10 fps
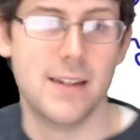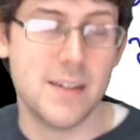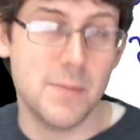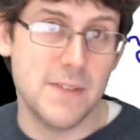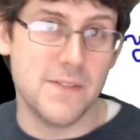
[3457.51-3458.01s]

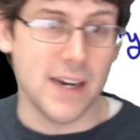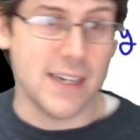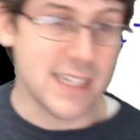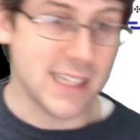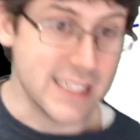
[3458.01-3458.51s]
To be
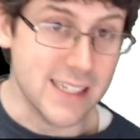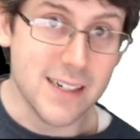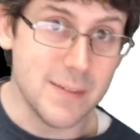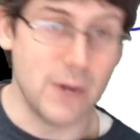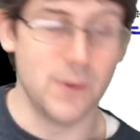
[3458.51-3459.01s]
very clear
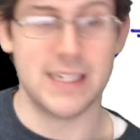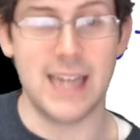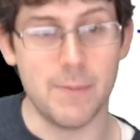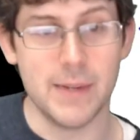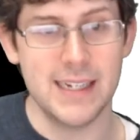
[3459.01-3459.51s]
about what's
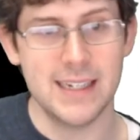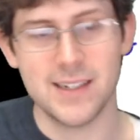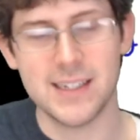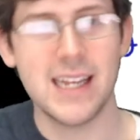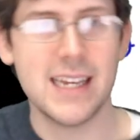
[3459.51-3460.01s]
happening,
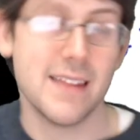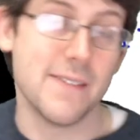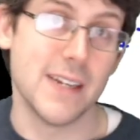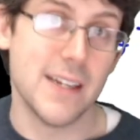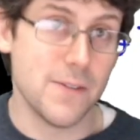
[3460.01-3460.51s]
just like in the
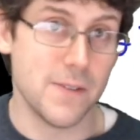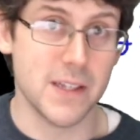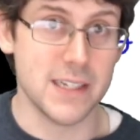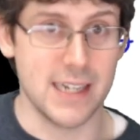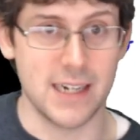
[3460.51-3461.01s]
video for
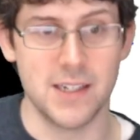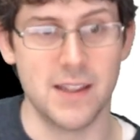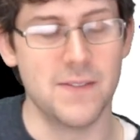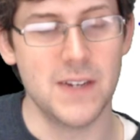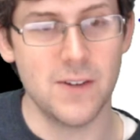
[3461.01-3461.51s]
this section,
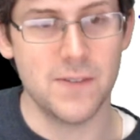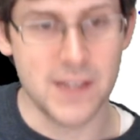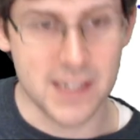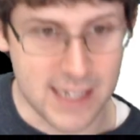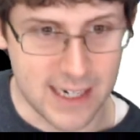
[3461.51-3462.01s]
the video for
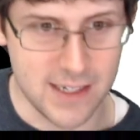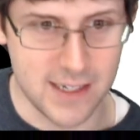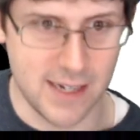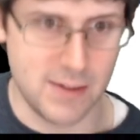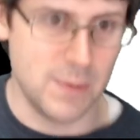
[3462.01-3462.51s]
this section
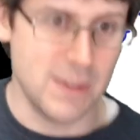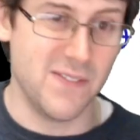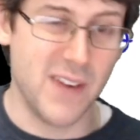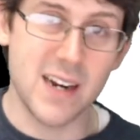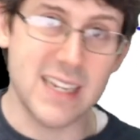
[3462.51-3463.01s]
said to be
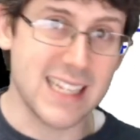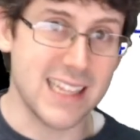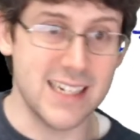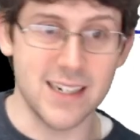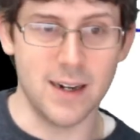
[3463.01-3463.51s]
very
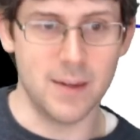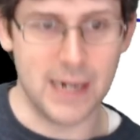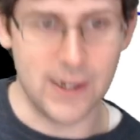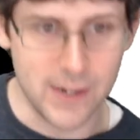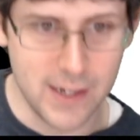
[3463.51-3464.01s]
clear about